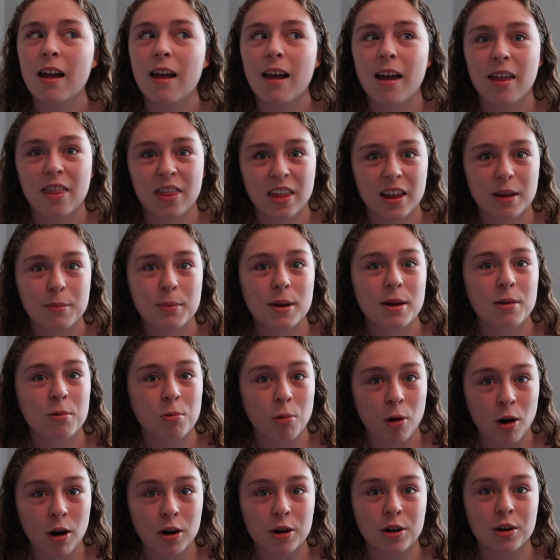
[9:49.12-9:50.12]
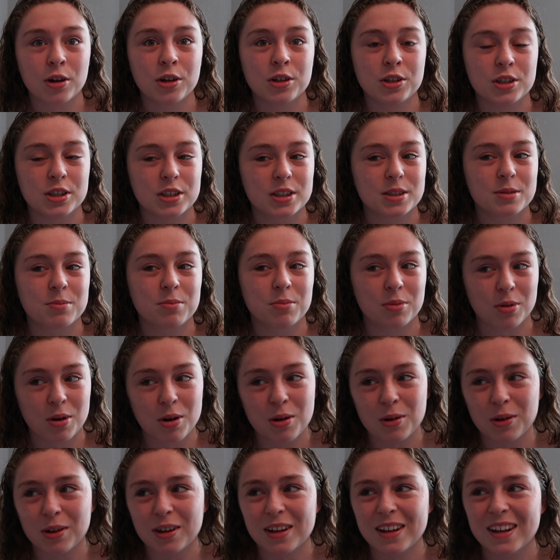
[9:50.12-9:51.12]
I think my water just
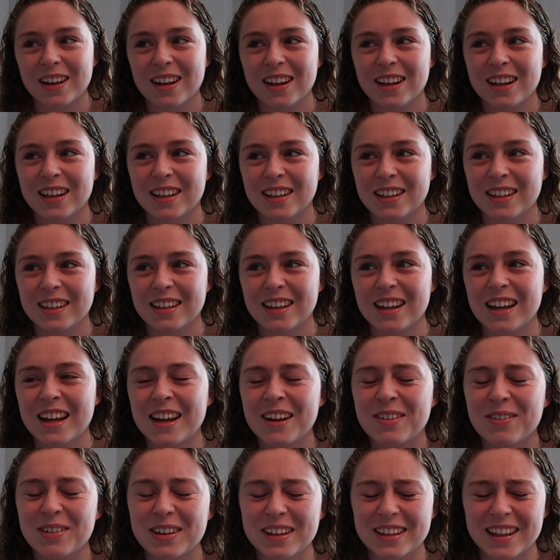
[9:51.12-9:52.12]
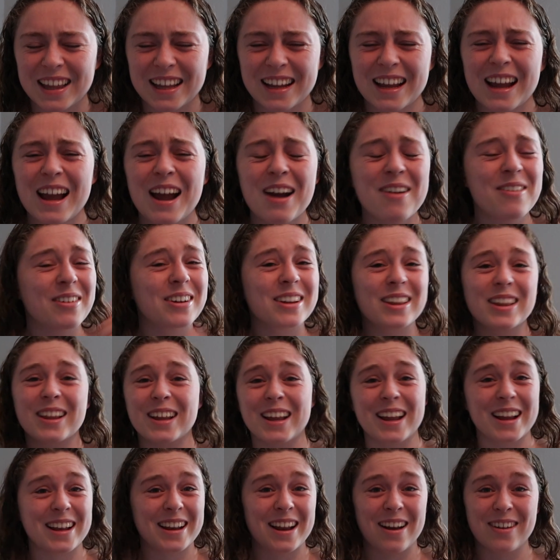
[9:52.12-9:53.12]
broke, and we were
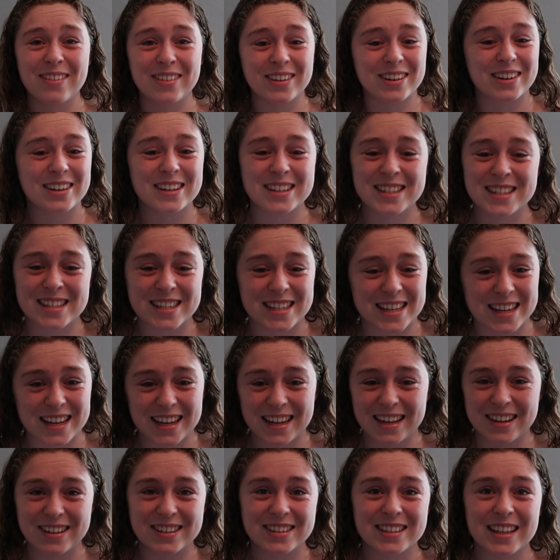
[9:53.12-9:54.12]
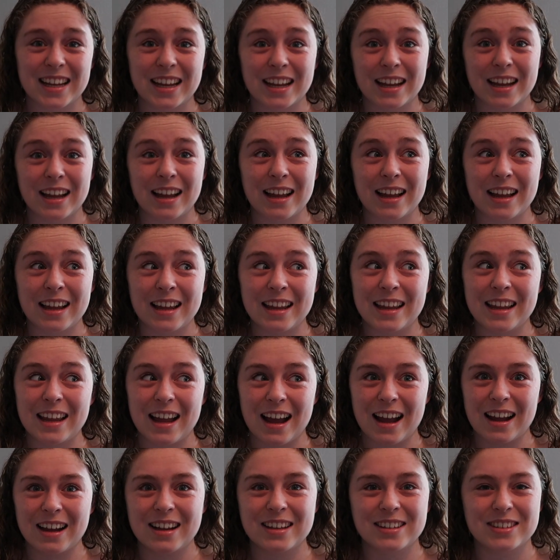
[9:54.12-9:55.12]
looking down there and seeing, and I was like,
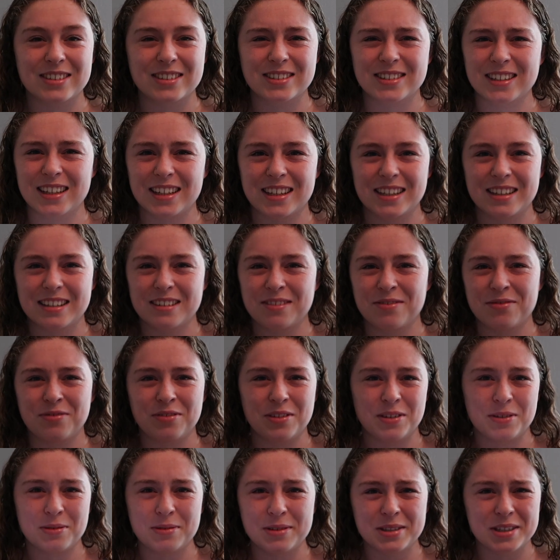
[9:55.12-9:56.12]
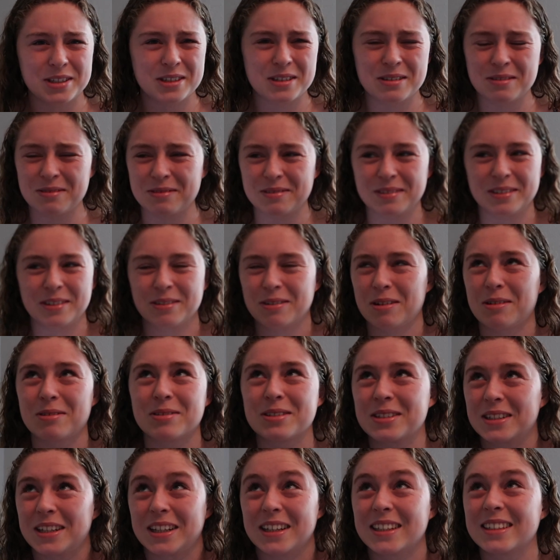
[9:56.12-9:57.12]
yeah, because there's like fluids, you know, and gross
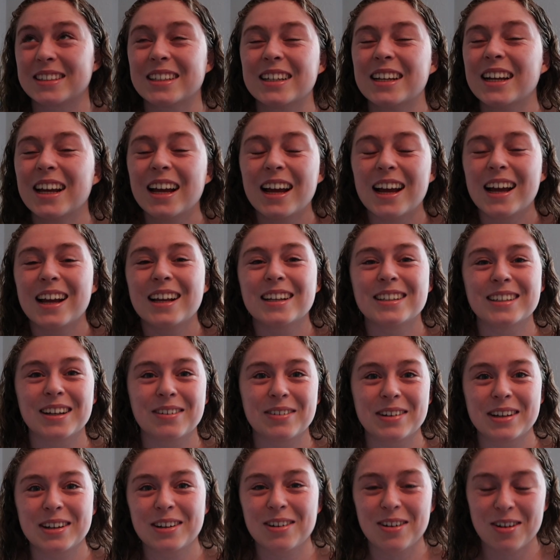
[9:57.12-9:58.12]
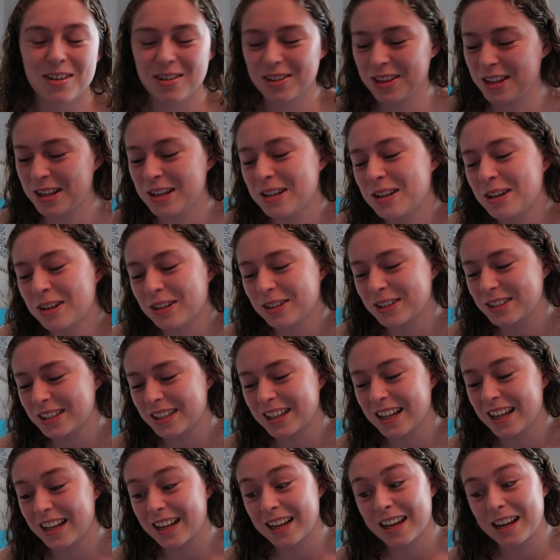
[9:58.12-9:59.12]
things. So yeah, we called the nurse and
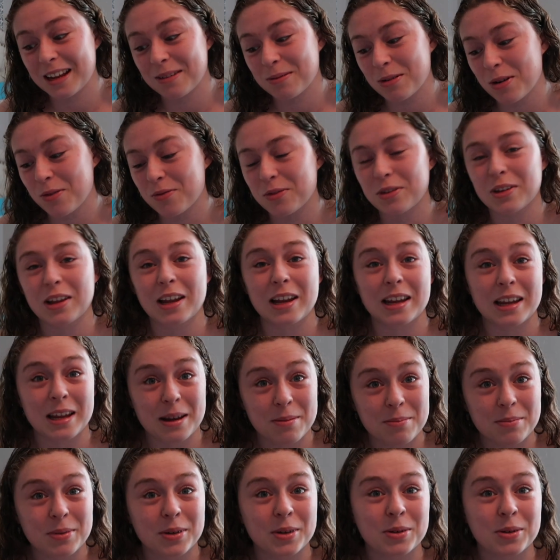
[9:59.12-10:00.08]
they came over like, yep,